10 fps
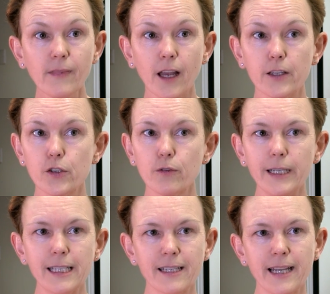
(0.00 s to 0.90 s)
And
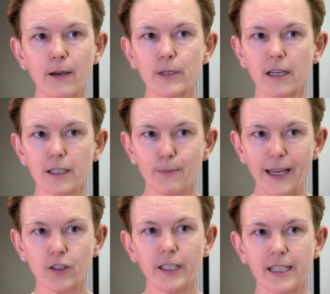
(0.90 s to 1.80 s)
Teresa now is our
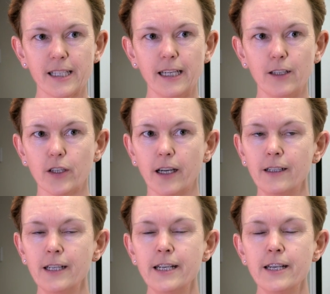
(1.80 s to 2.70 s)
specialist teacher.
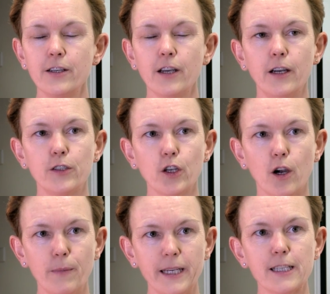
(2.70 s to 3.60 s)
Her
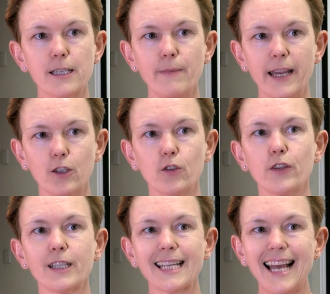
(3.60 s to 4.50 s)
job is to make
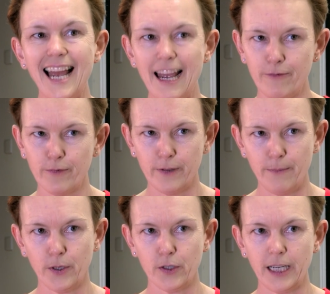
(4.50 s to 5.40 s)
sure that
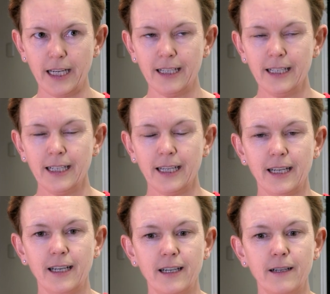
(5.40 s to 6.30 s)
everybody
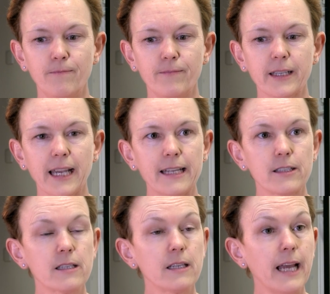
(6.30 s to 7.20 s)

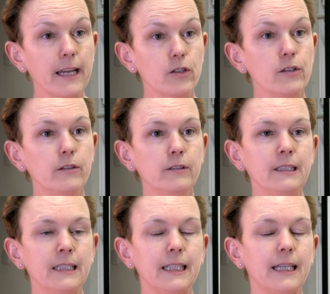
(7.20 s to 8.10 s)
gets to national,
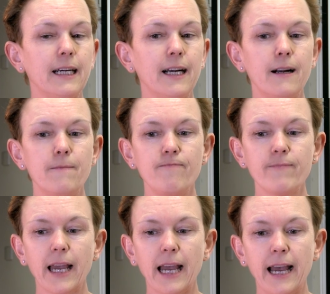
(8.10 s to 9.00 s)

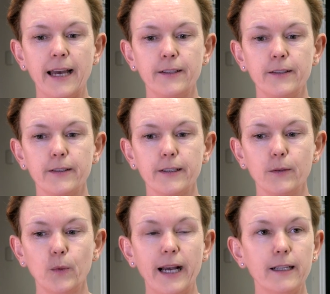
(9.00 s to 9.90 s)
and,
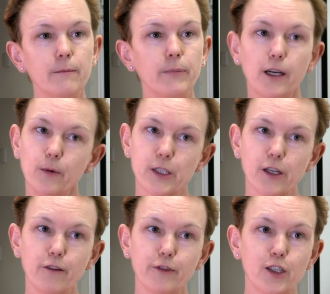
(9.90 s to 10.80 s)
well, blow us
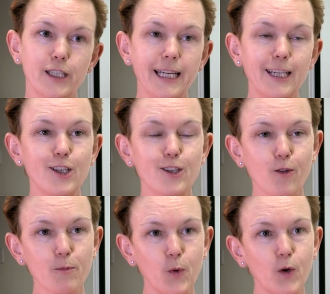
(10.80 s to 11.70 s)
over. She teaches
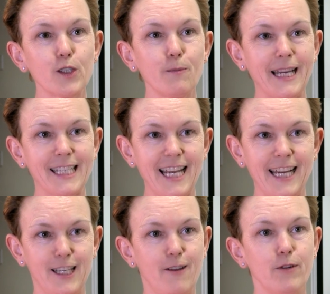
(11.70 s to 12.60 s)
from
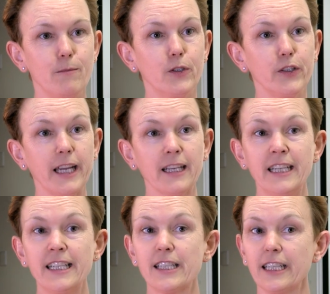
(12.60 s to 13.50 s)
8:15 every morning
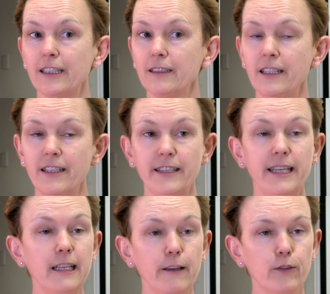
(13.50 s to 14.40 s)
till
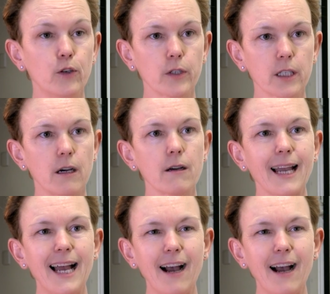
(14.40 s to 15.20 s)
nearly 4 o'clock,